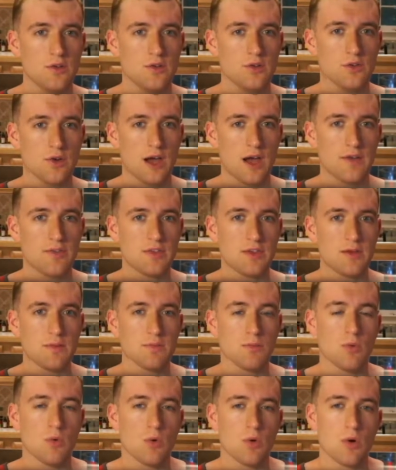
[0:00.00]
so I have to
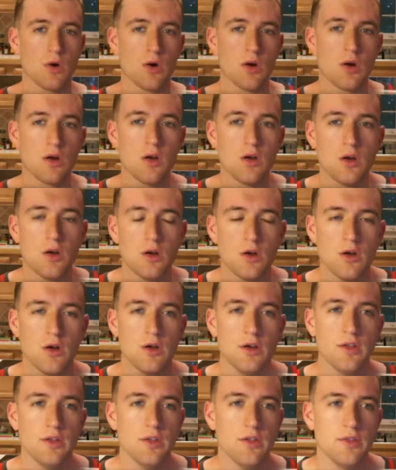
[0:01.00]
eat more
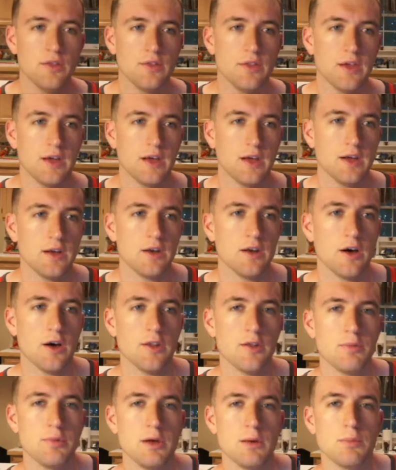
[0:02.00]
than
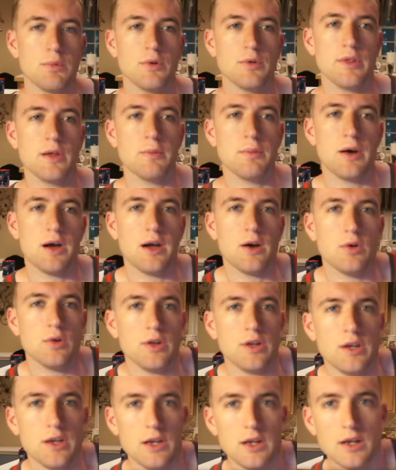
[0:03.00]
other people that might
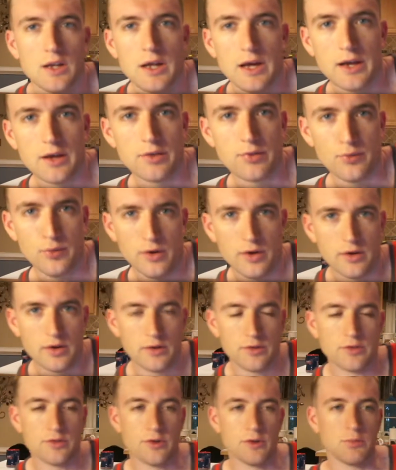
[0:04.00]
only need like
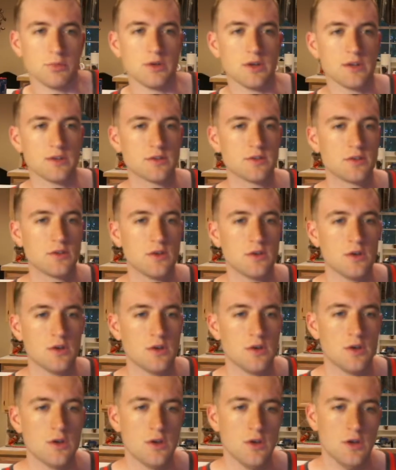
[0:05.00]
300 surplus.
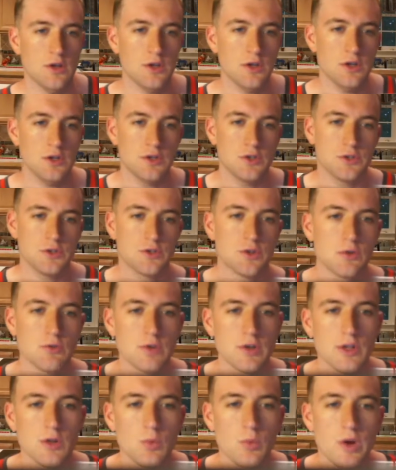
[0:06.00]
So
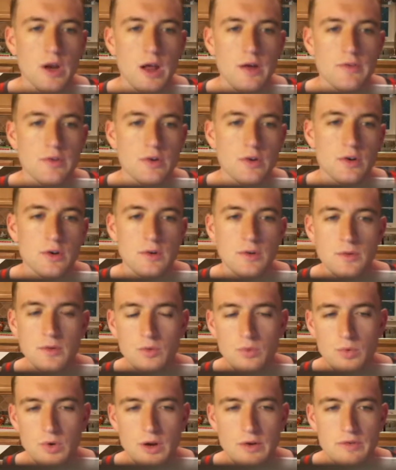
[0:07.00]
really, whatever
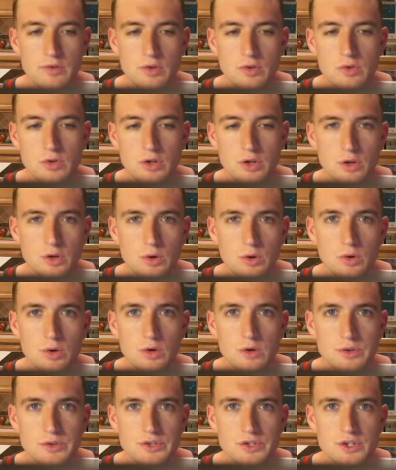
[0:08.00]
you
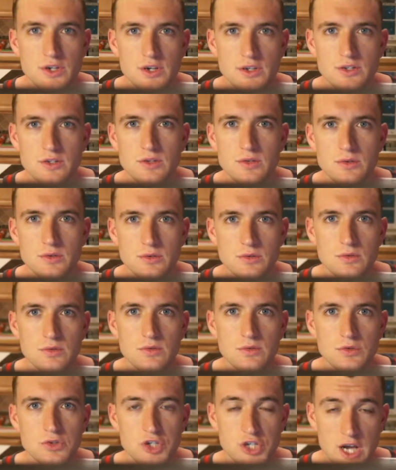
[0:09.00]
do, just
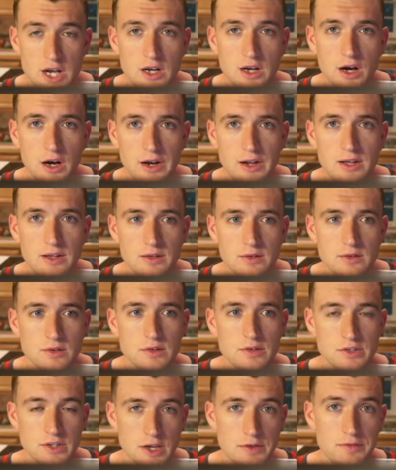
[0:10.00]
check on it,
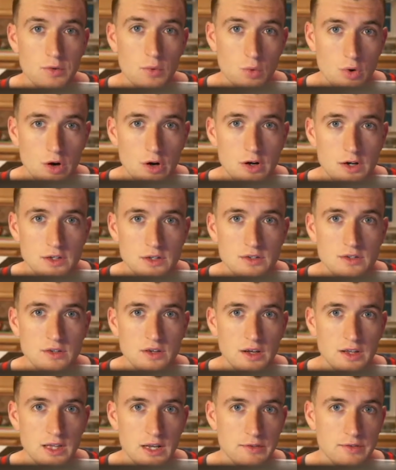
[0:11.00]
see if it works,
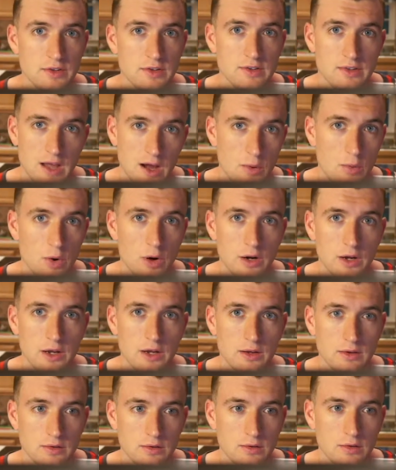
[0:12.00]
and then if it's not
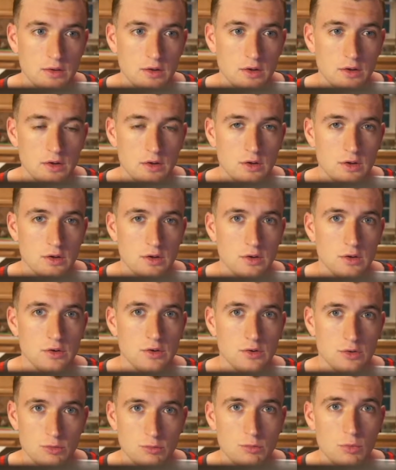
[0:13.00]
working,
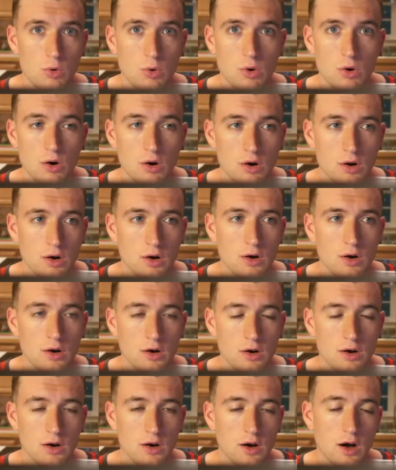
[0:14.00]
do more
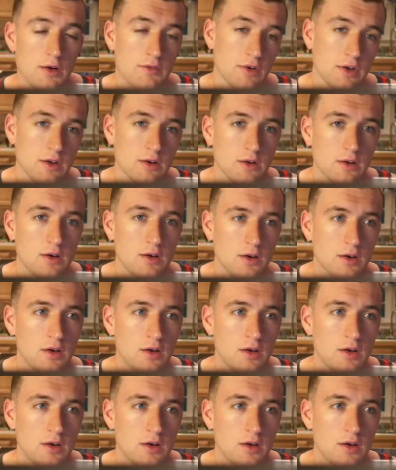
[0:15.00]
of it.